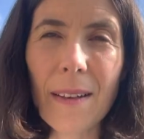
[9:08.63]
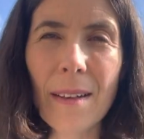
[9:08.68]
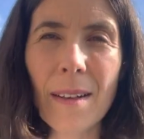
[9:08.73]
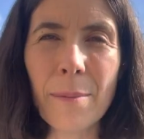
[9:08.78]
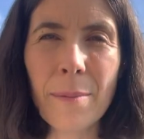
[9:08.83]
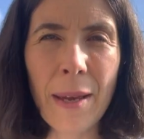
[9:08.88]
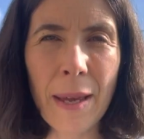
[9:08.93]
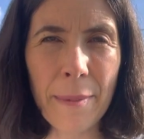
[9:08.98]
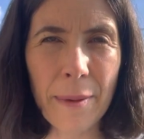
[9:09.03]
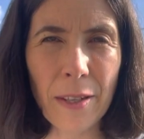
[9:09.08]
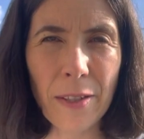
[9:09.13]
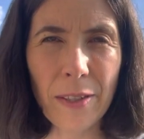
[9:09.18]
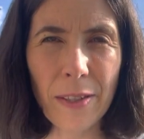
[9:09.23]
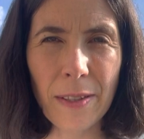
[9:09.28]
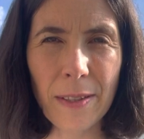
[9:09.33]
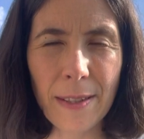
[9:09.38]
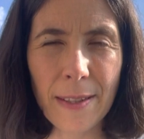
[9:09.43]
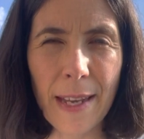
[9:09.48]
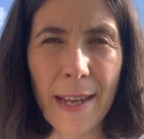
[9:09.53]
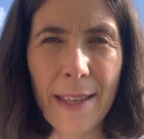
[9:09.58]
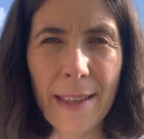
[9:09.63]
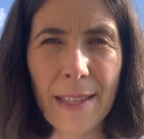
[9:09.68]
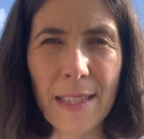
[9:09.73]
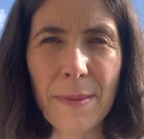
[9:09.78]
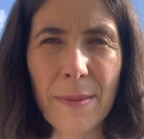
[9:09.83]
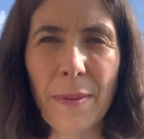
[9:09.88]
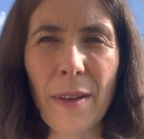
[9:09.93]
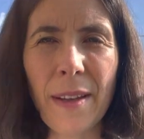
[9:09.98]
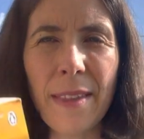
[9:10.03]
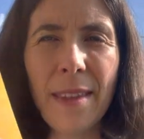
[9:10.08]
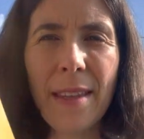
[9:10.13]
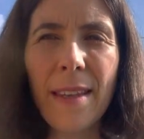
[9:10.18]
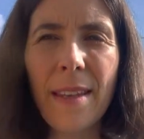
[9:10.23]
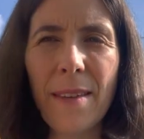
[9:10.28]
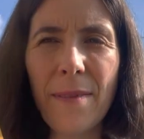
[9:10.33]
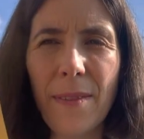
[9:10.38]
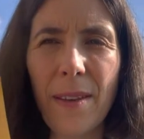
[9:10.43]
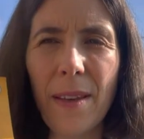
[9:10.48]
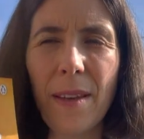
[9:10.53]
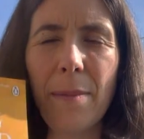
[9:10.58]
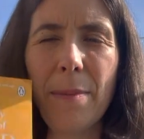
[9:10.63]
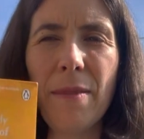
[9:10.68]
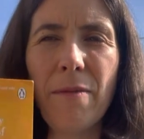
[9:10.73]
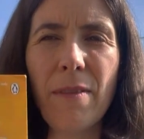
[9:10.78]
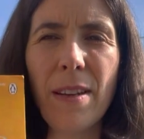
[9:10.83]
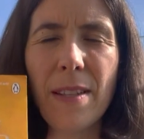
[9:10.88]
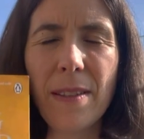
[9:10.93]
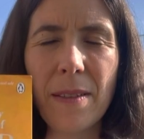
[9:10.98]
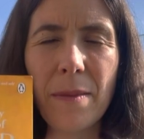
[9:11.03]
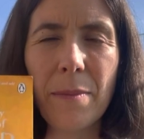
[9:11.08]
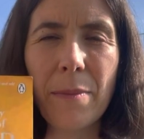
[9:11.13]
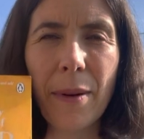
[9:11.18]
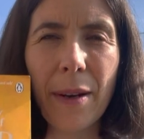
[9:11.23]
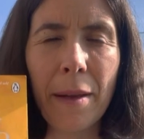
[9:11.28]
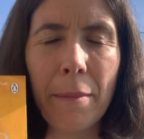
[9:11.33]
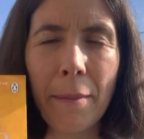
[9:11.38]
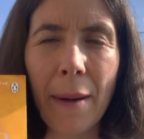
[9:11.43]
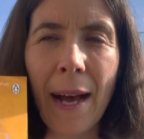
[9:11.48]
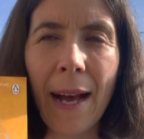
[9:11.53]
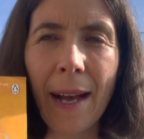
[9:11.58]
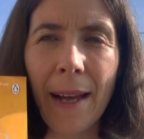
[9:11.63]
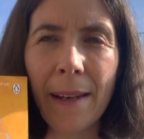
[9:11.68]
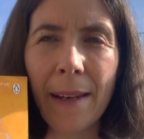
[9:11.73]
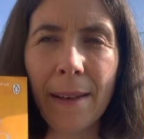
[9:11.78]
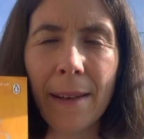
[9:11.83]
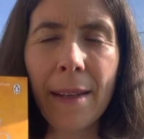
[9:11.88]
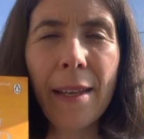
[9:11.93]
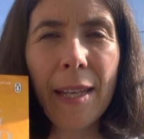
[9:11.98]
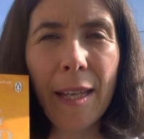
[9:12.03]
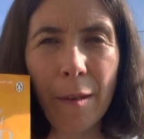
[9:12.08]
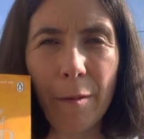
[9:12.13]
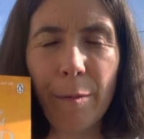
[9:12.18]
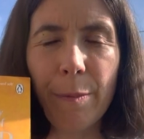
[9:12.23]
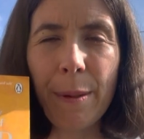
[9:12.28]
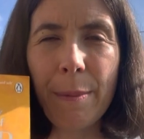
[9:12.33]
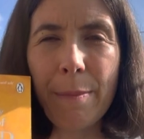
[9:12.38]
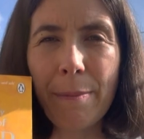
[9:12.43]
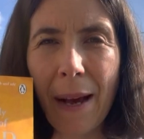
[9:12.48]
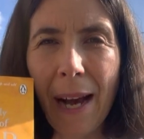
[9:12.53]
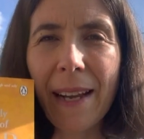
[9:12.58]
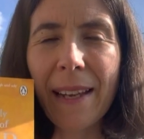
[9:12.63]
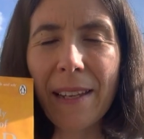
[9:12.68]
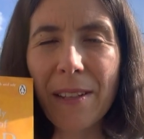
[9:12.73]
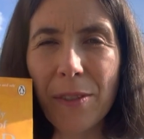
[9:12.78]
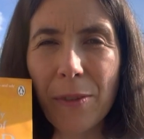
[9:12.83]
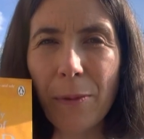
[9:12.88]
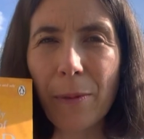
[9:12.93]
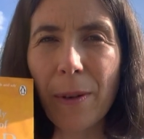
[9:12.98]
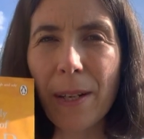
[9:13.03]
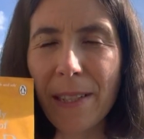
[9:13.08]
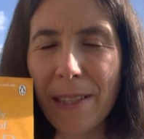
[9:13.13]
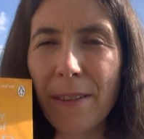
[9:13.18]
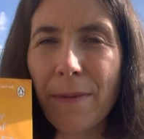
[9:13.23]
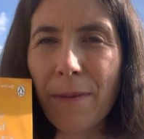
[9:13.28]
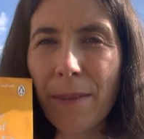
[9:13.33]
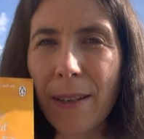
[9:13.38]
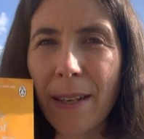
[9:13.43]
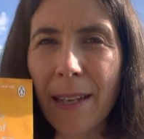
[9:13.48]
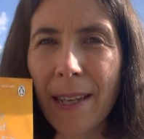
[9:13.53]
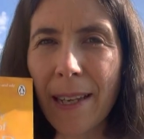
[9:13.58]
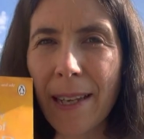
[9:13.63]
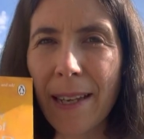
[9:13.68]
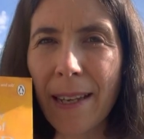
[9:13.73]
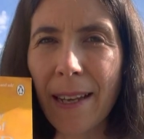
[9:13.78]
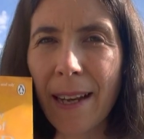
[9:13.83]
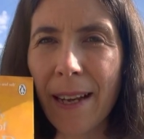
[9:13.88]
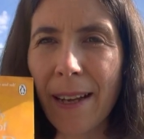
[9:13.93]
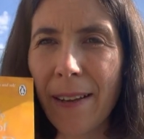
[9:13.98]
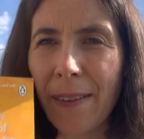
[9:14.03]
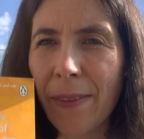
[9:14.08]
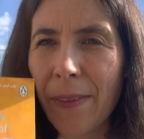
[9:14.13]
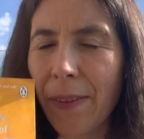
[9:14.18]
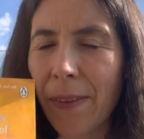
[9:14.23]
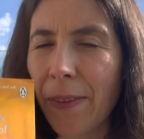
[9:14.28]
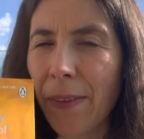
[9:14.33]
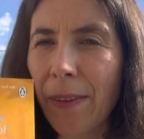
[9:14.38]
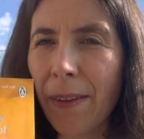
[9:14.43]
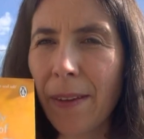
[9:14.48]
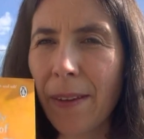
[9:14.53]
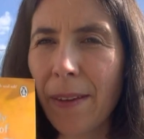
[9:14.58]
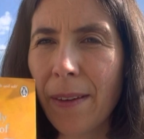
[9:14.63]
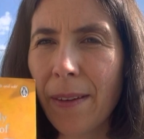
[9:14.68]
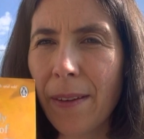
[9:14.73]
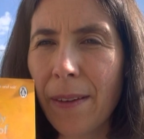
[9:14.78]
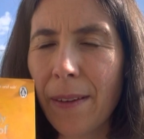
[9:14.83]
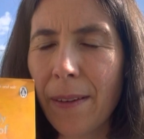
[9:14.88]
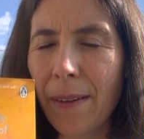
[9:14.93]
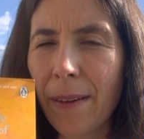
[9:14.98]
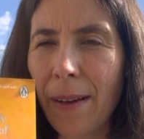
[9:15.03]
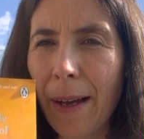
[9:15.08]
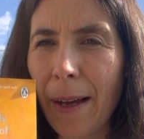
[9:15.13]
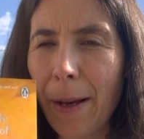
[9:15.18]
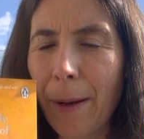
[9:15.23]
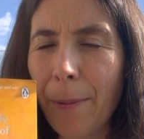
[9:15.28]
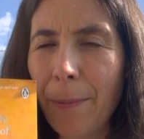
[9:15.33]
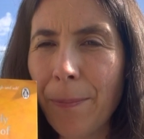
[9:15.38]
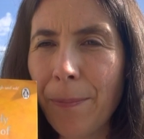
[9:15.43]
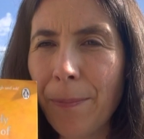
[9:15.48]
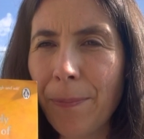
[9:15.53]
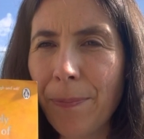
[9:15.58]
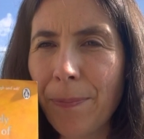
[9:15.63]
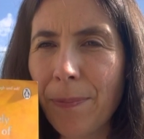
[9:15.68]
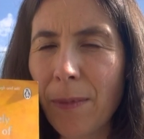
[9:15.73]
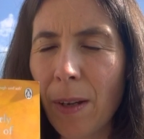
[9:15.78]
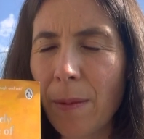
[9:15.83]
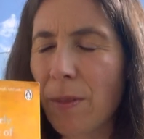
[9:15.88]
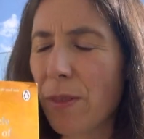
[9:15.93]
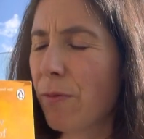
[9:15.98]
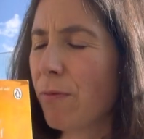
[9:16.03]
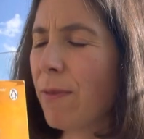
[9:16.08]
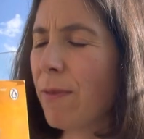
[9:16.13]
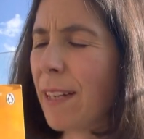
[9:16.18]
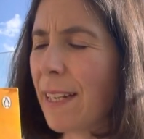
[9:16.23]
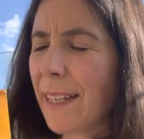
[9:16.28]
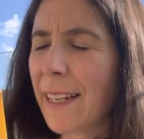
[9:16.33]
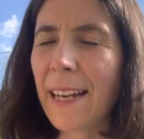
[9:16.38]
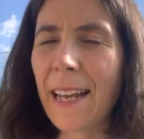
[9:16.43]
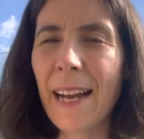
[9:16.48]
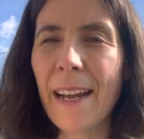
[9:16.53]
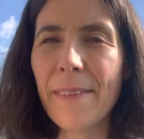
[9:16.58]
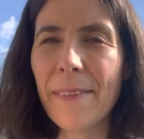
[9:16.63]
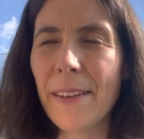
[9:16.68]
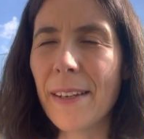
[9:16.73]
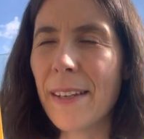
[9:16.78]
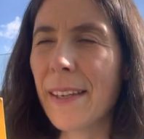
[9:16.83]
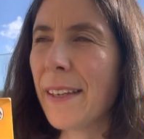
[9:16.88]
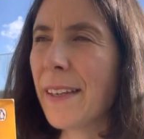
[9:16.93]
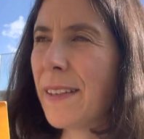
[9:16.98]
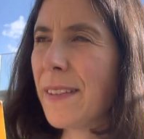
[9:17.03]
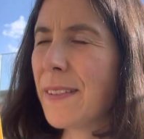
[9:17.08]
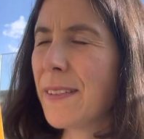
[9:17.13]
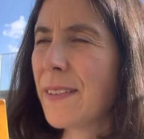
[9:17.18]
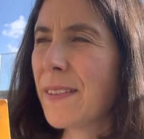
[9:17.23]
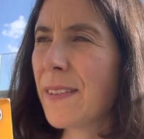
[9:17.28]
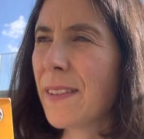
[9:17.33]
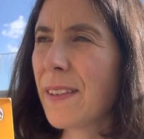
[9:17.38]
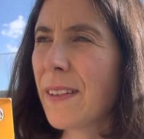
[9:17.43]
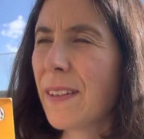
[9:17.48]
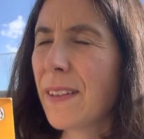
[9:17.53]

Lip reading: Maybe I shouldn't say this, but I think if it had been written by a man, it would have been packaged quite differently. And I'm just really glad that it has